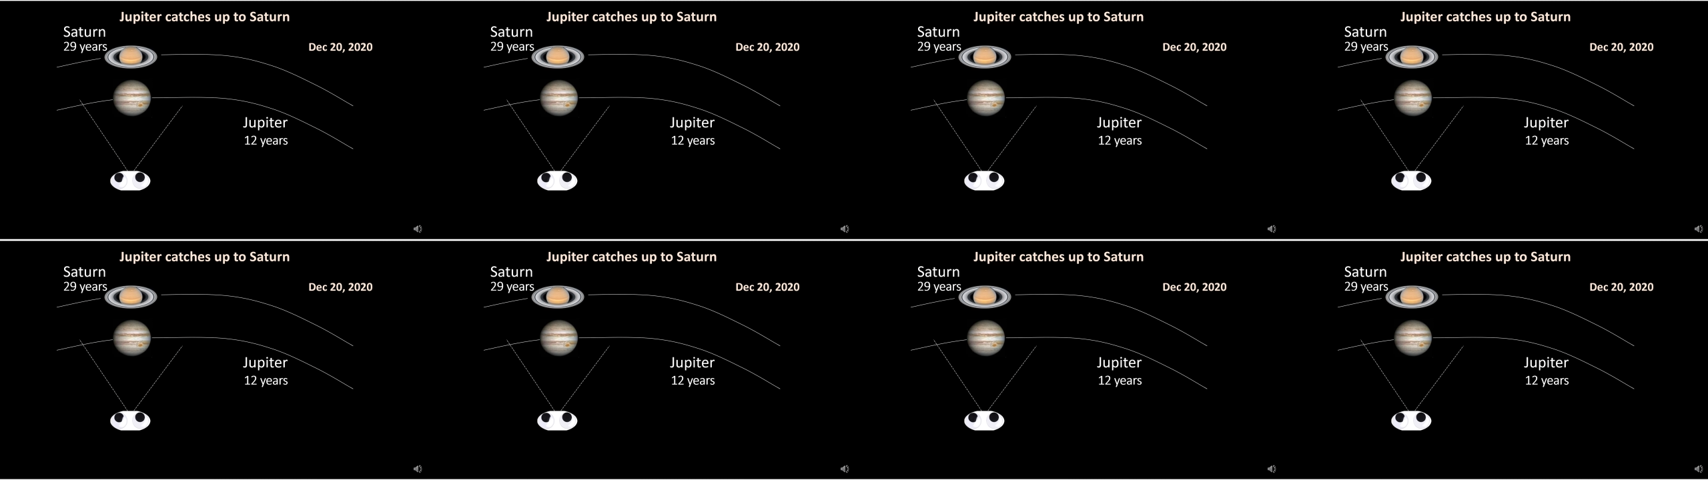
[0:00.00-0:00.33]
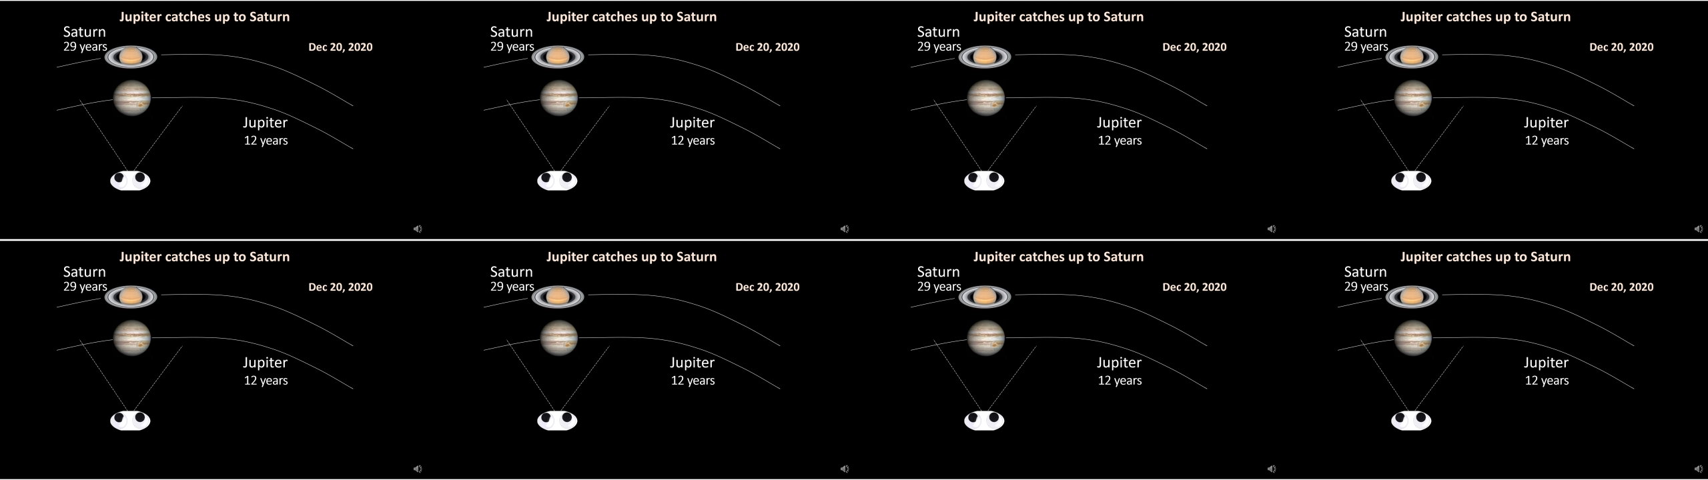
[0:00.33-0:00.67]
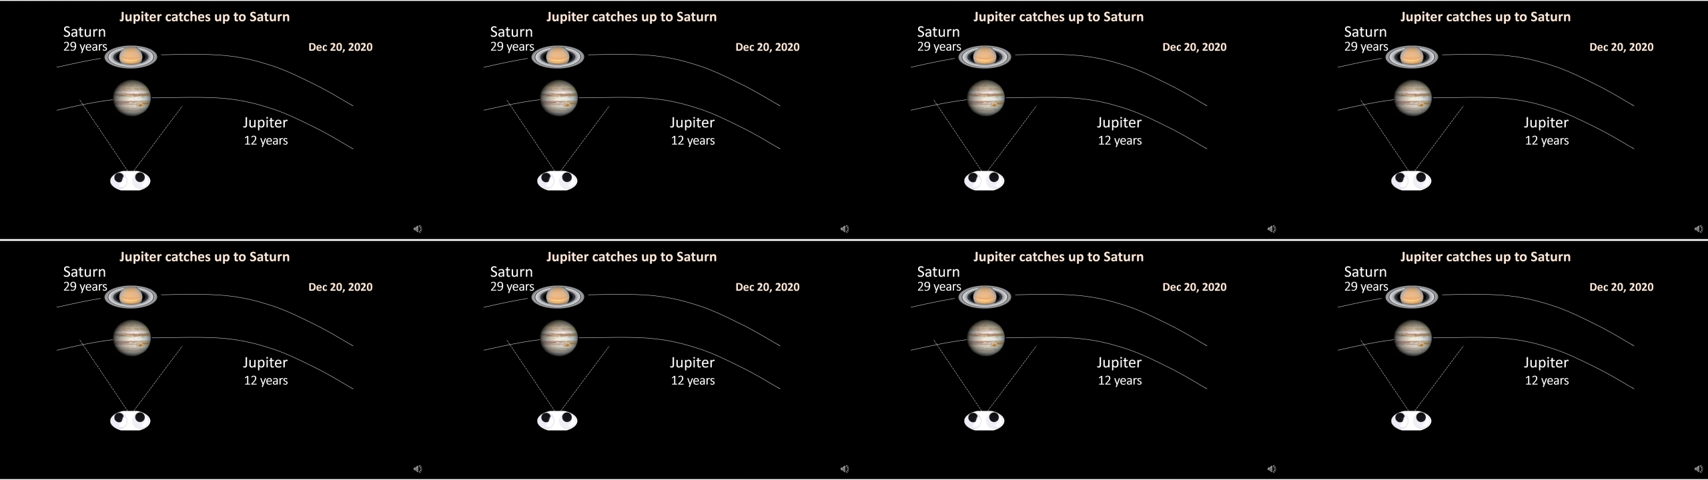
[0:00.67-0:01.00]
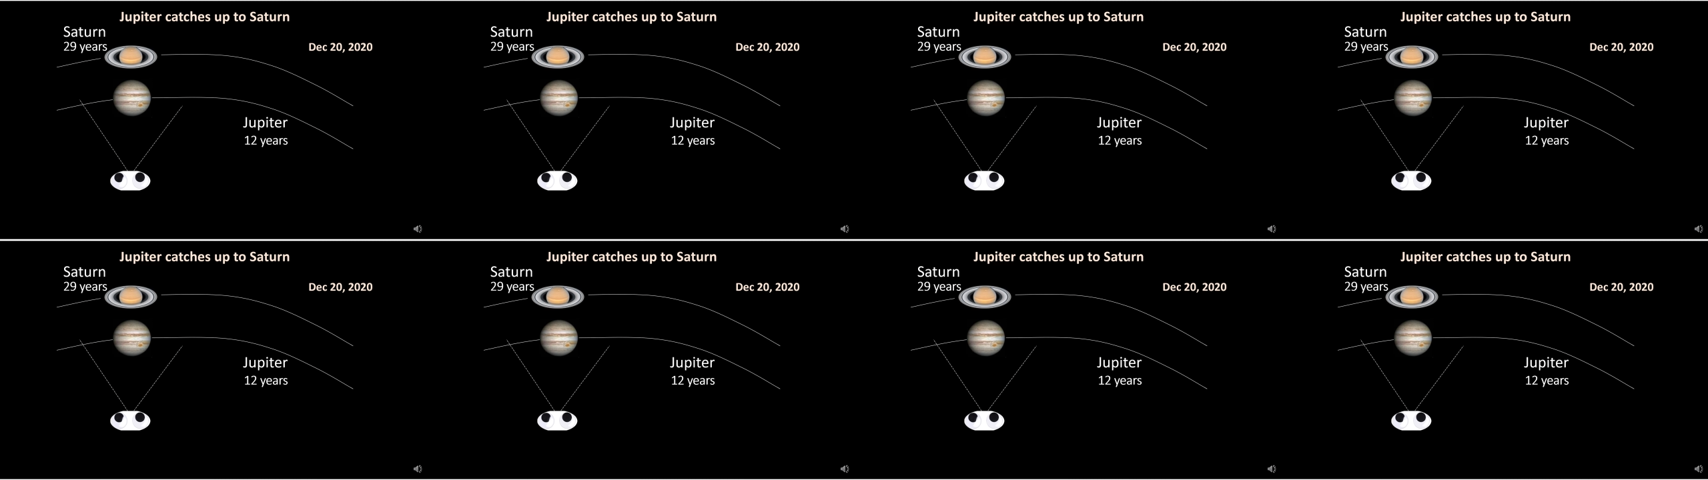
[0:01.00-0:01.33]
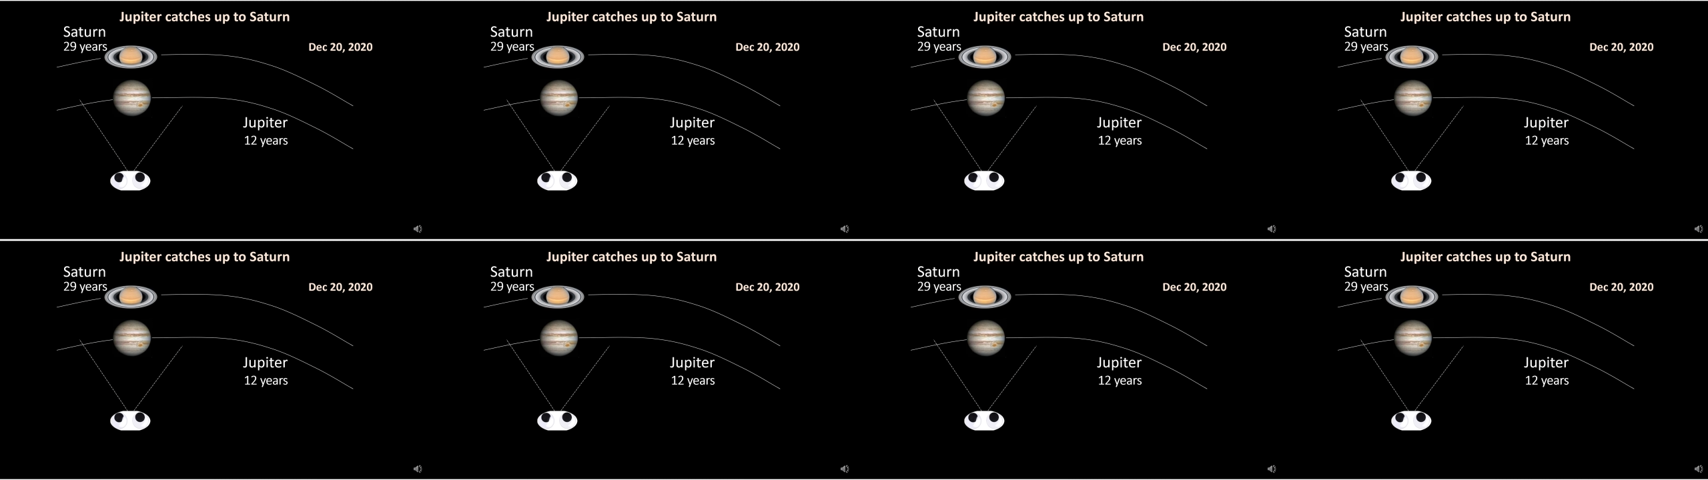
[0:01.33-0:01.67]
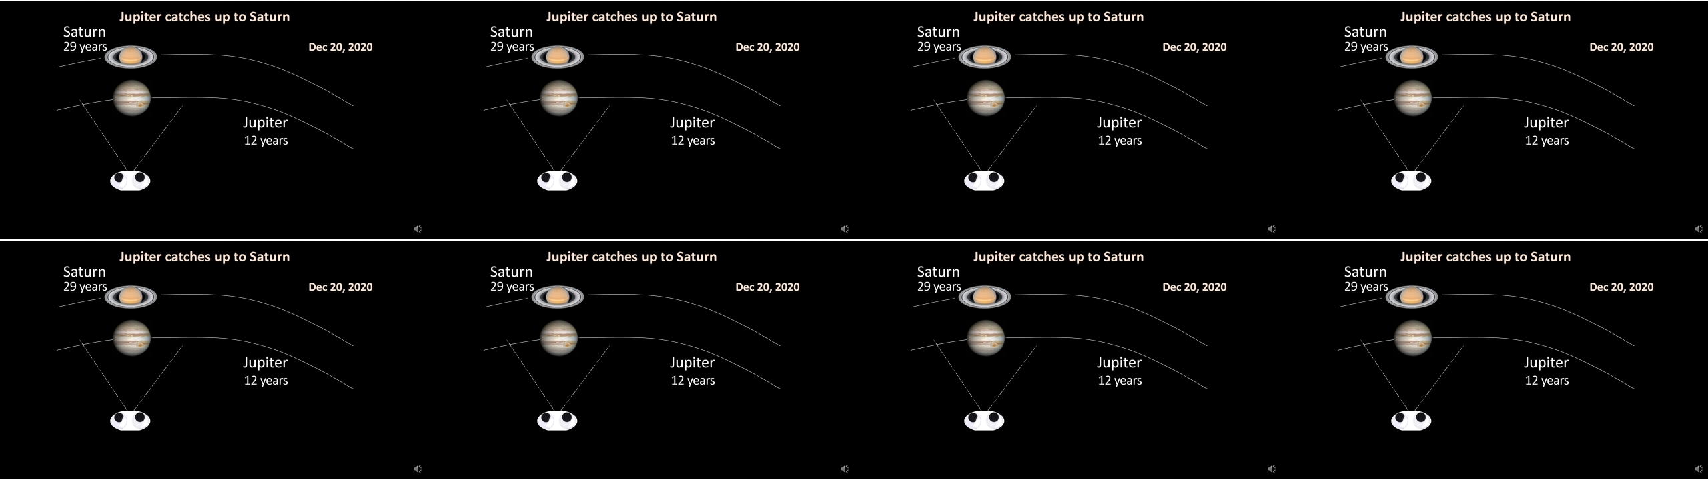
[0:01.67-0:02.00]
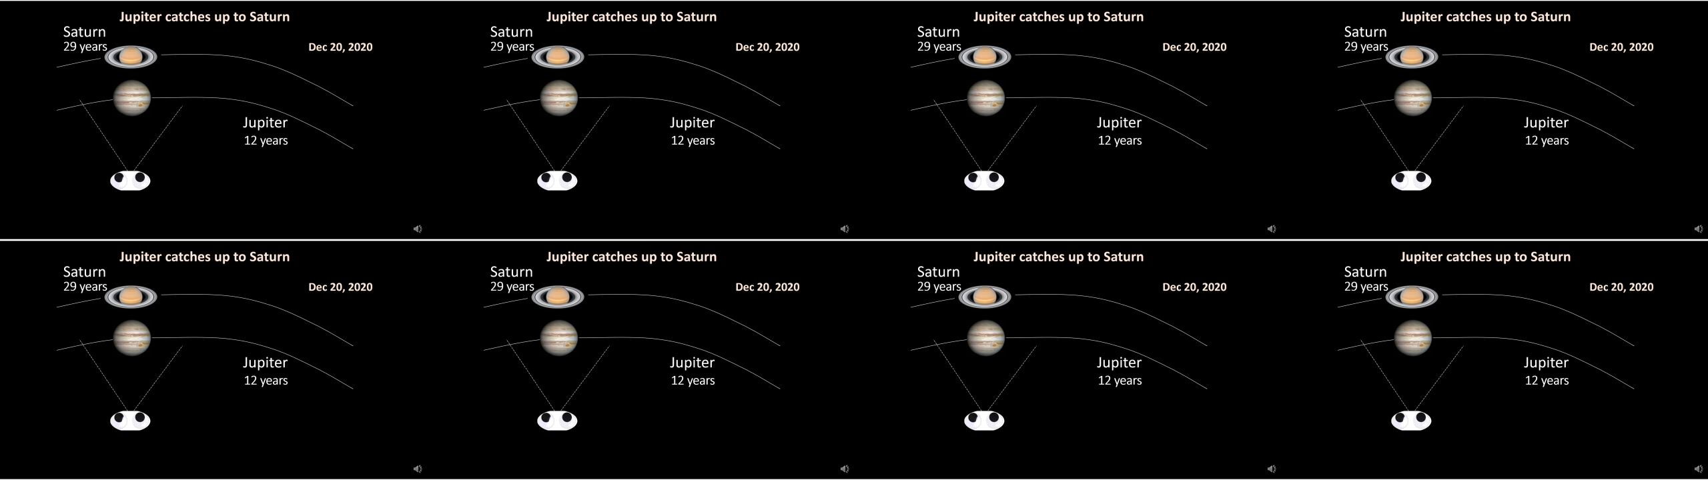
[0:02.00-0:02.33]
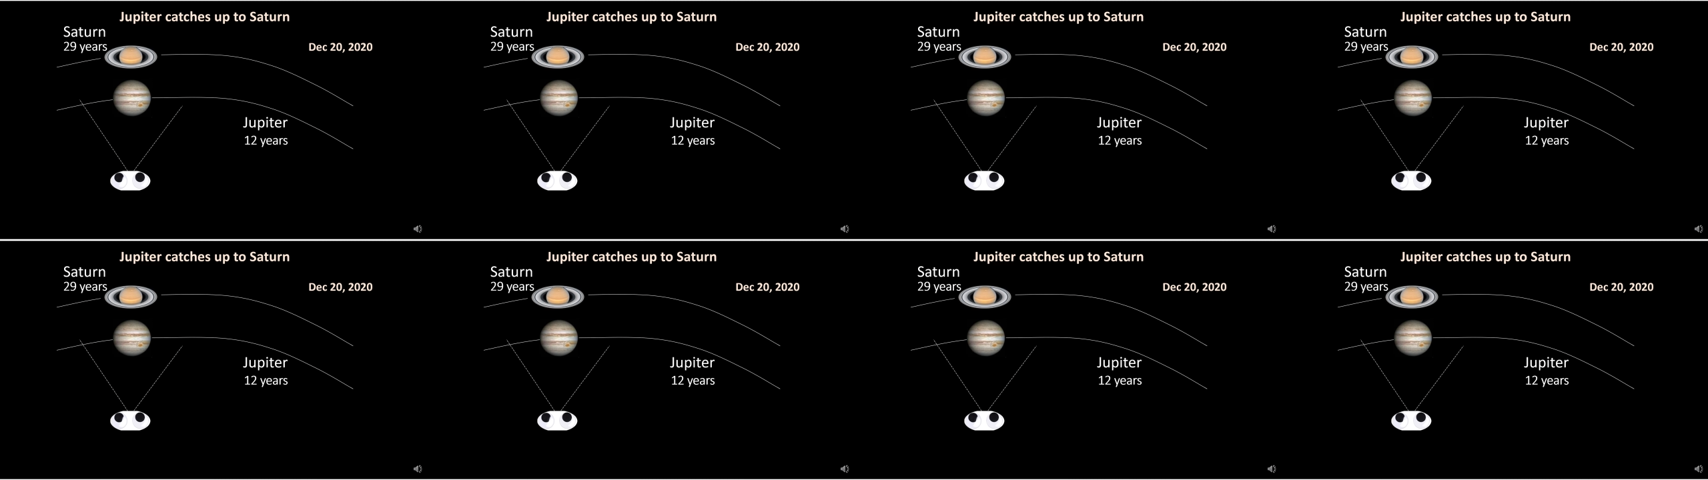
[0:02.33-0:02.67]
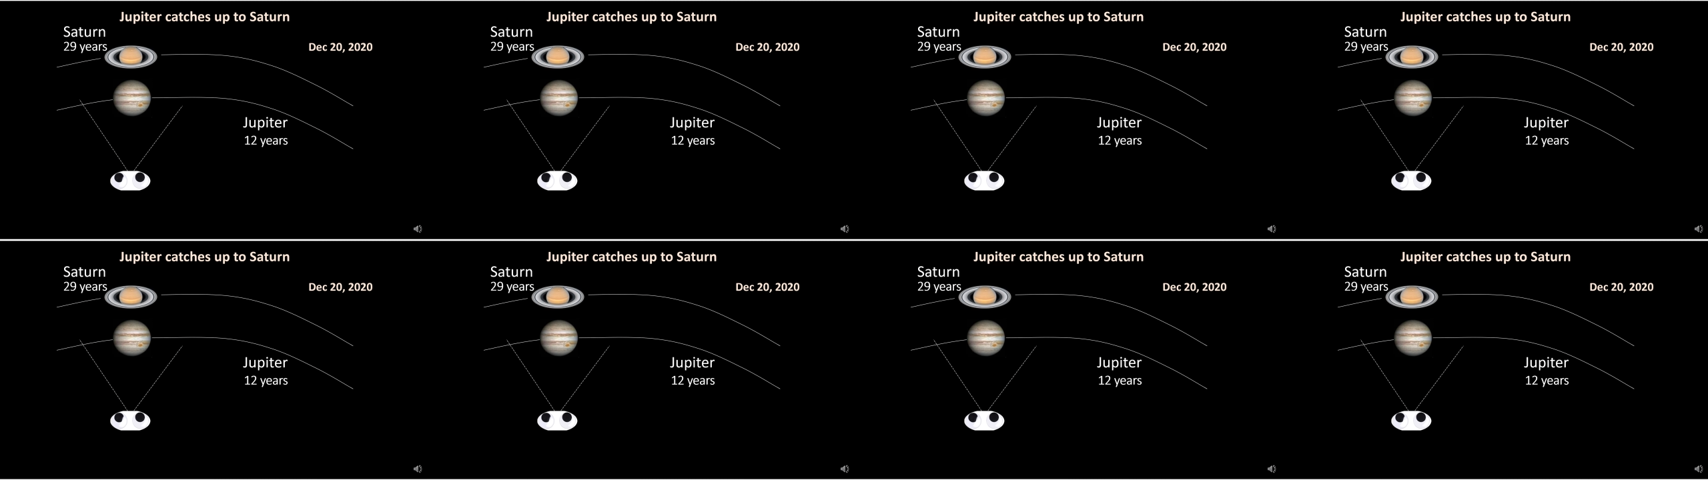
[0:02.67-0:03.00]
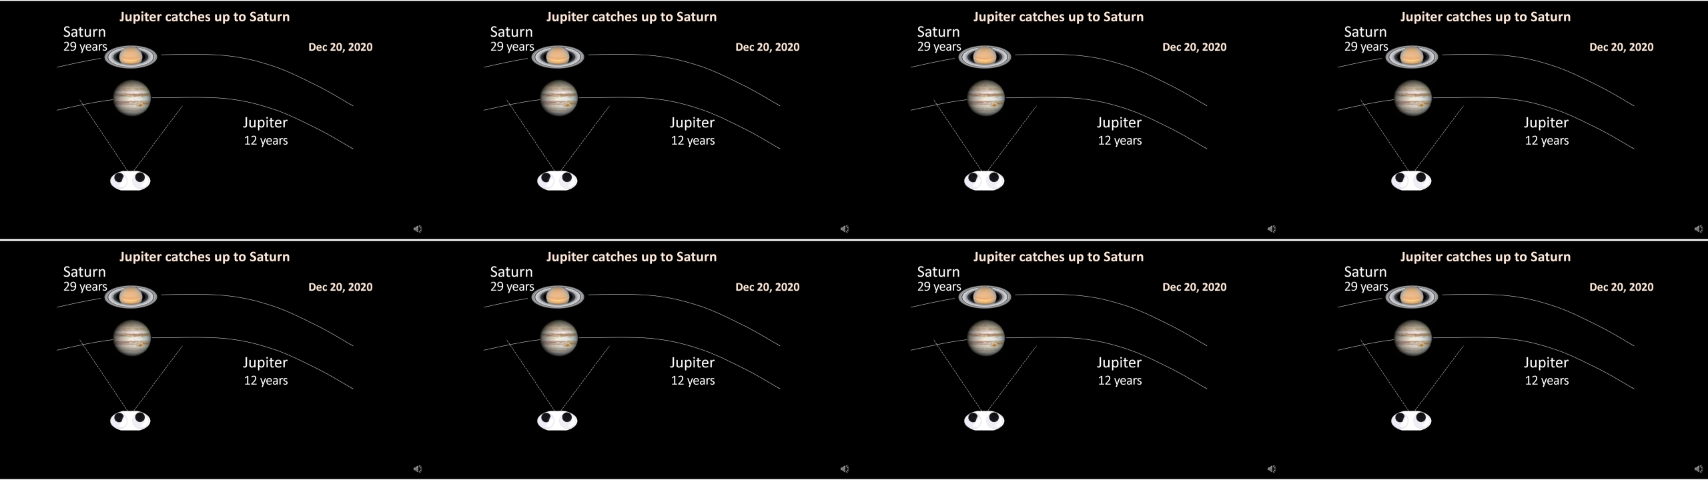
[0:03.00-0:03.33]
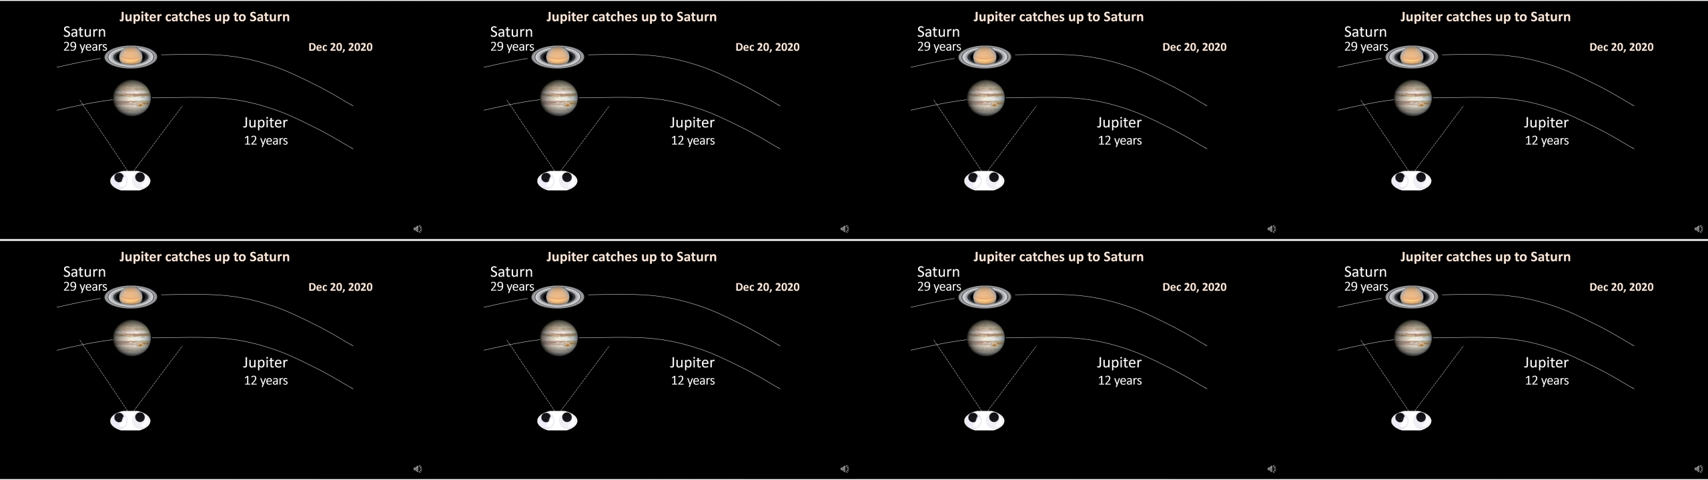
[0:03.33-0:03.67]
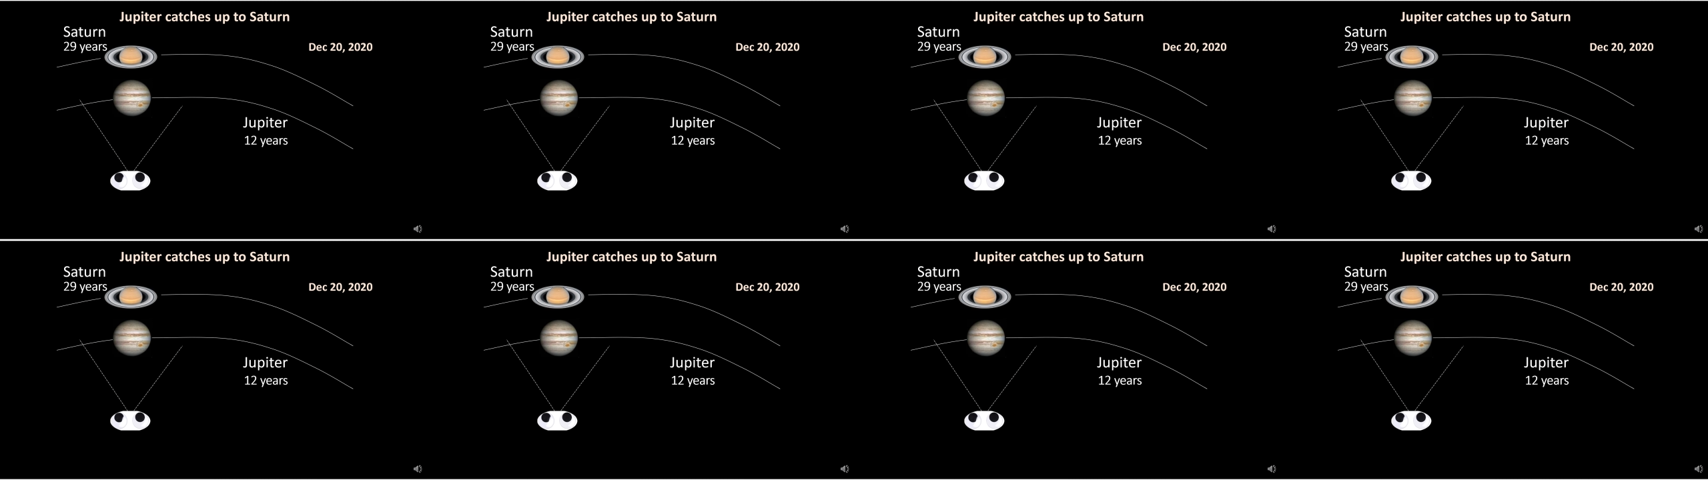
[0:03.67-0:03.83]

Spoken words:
Nobody's mouth can be seen.